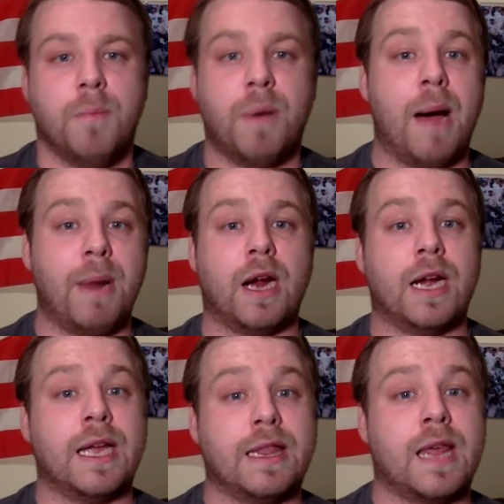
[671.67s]
but I'm not going
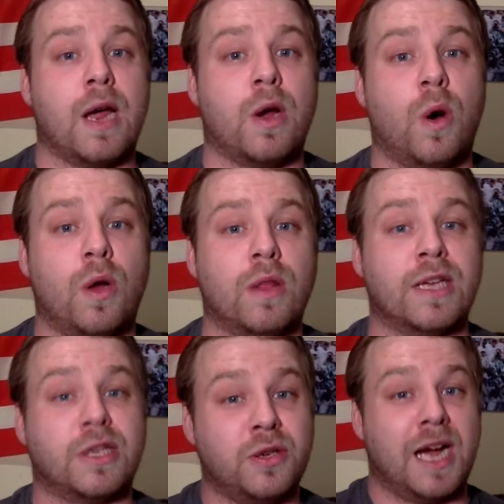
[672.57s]
to hit that goal
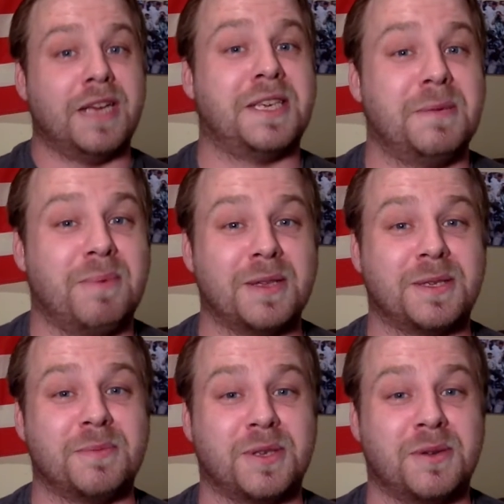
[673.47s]
unless you guys keep on
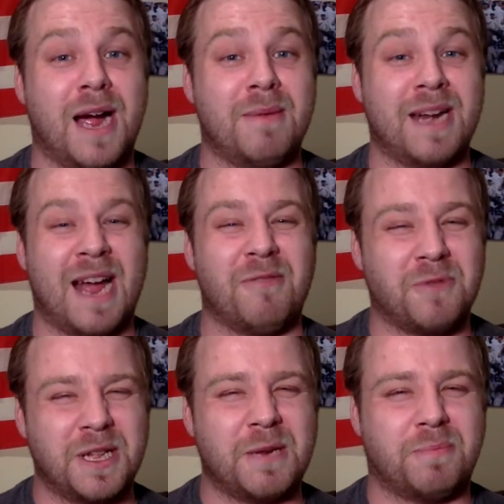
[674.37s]
subscribing, and I
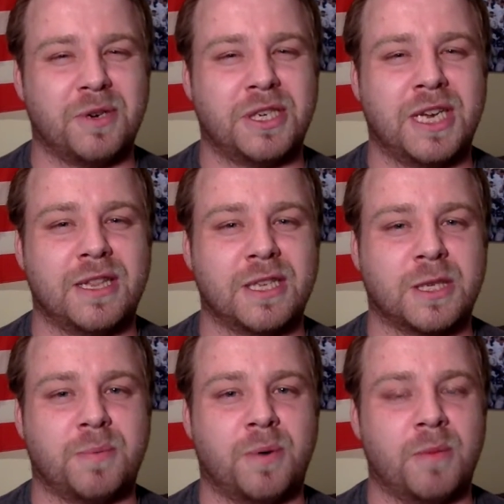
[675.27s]
really appreciate the
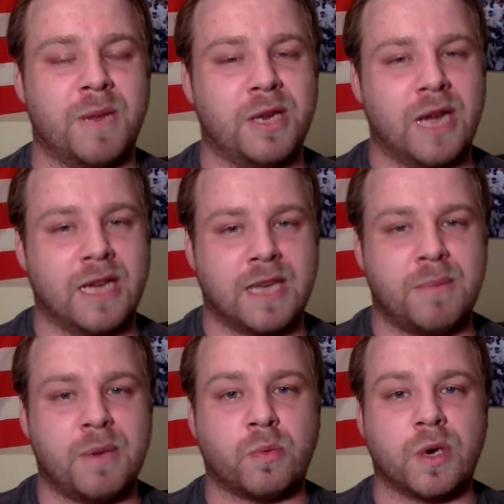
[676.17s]
support, man. You guys have
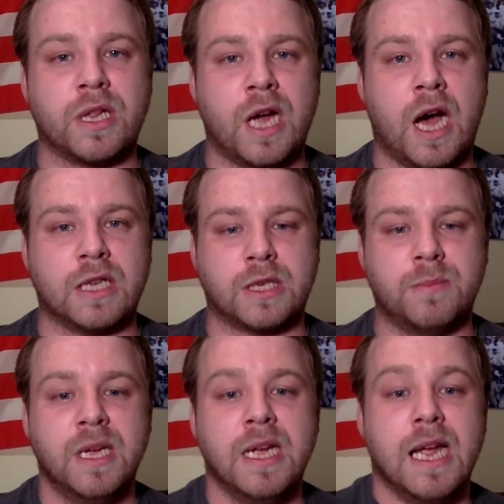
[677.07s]
been really
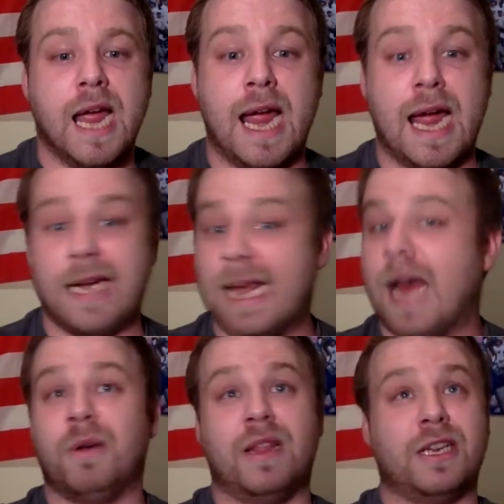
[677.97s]
awesome, and yeah,
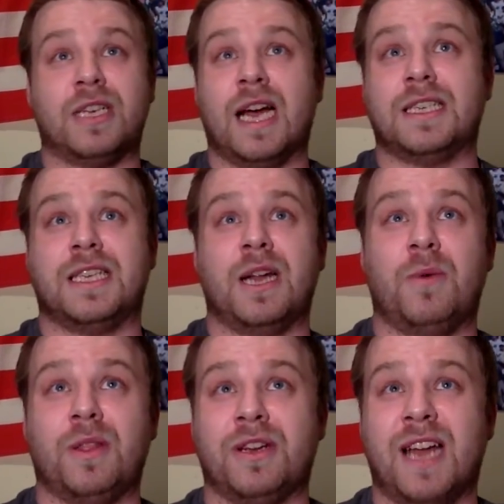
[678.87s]
I'm going to let you guys get on
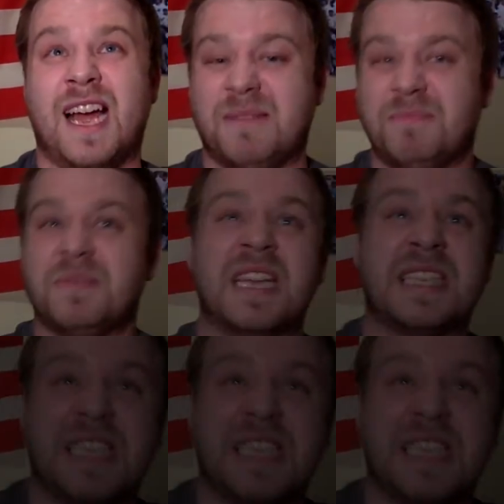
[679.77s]
with your night. Let's